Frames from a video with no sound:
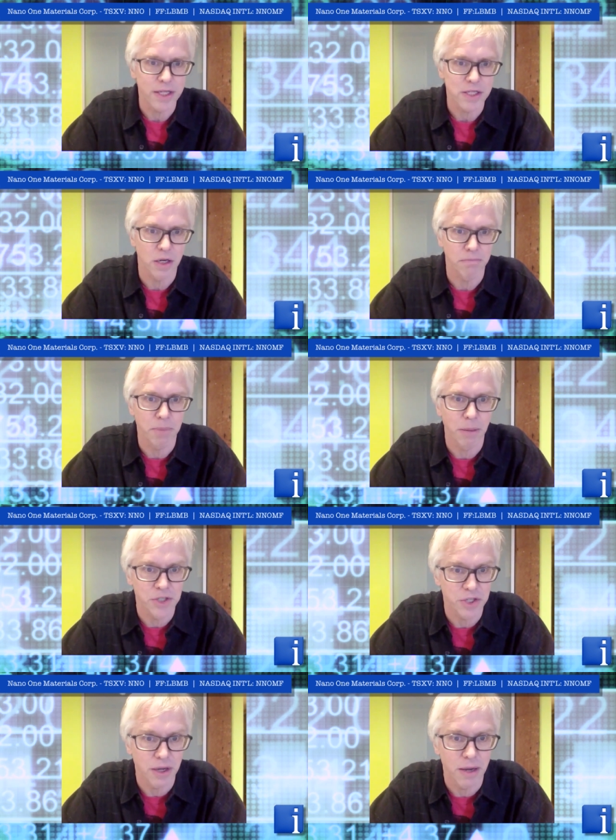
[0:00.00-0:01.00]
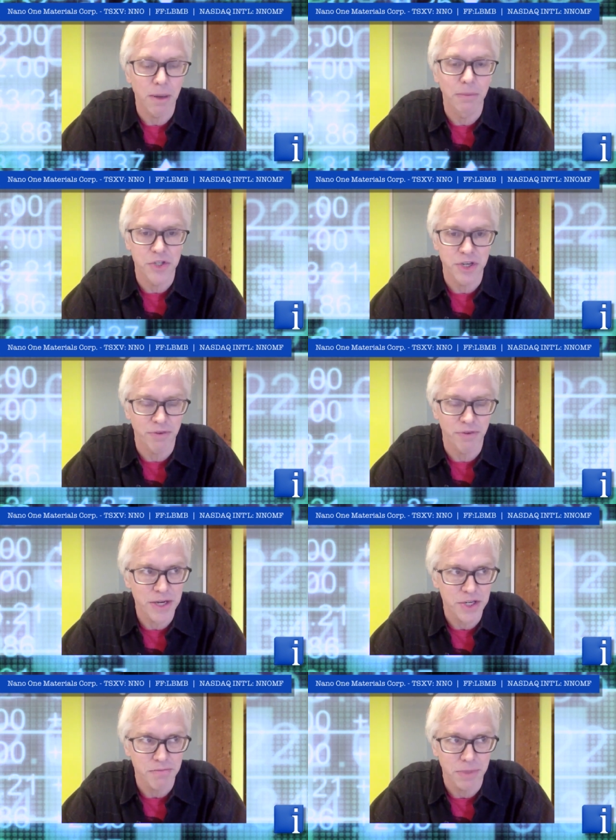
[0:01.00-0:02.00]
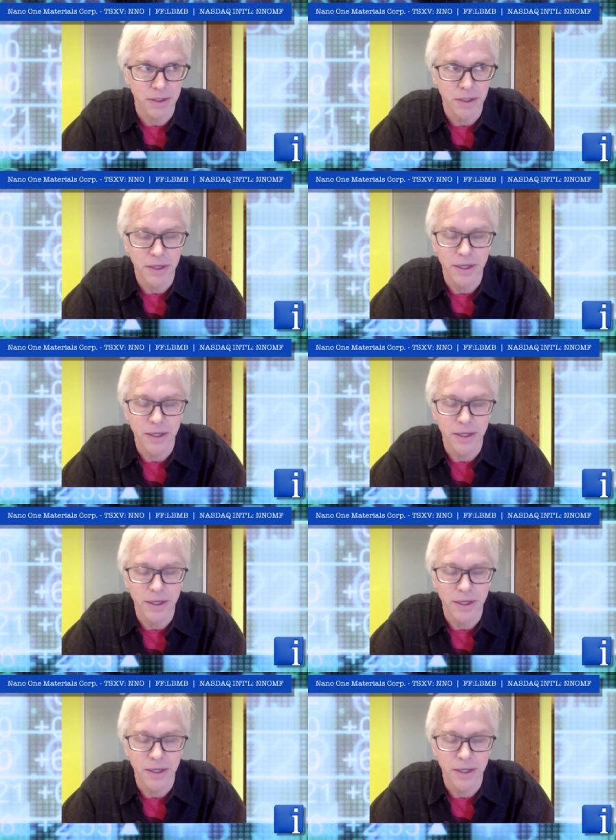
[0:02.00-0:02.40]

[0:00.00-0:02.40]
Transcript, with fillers: it's not public uh, public information. But